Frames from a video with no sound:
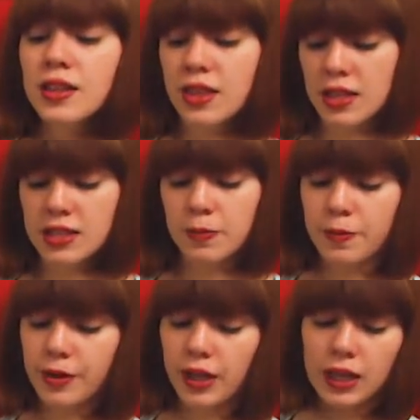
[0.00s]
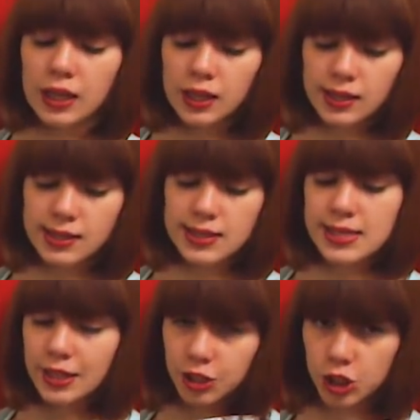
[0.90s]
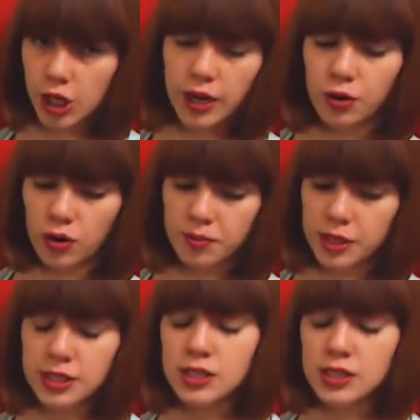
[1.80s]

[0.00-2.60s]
this book is ginormous,